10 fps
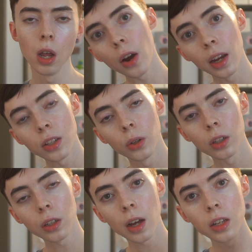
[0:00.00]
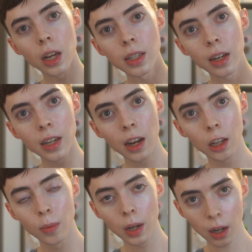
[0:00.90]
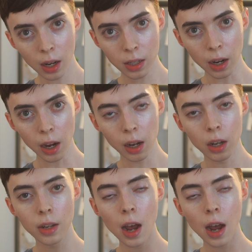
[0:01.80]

Okay, so it also has titanium dioxide.